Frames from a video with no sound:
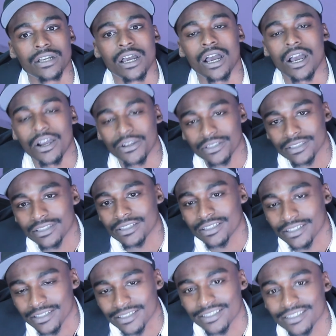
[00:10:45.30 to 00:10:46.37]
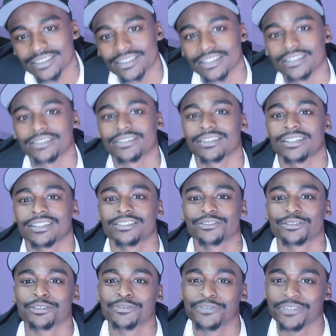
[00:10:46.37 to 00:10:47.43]
Oh yeah. Shout out to Angels
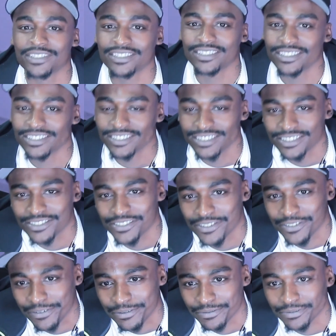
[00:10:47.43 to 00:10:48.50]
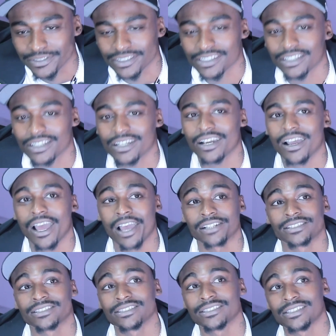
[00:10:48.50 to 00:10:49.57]
Graffiti. You know,
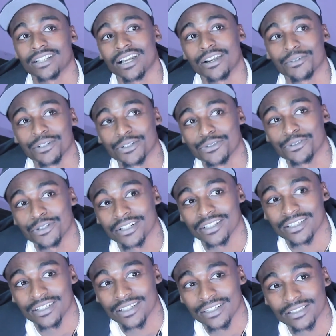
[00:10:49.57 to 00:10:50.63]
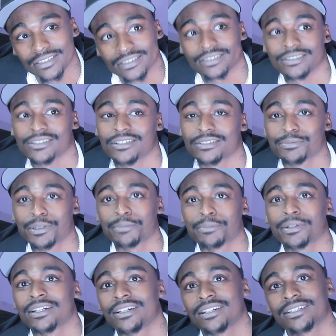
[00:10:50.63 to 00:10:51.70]
actually I recorded "Lost My
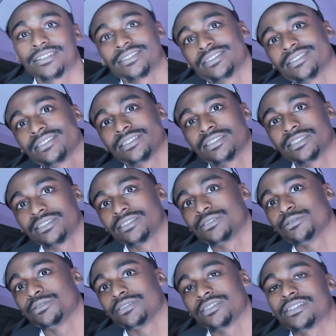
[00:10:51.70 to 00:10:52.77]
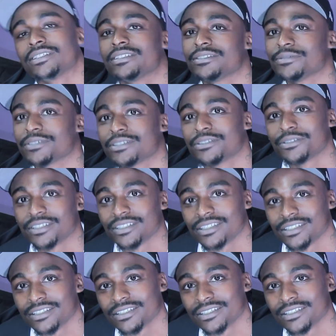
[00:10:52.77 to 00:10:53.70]
Mind" in his studio. I didn't record it here.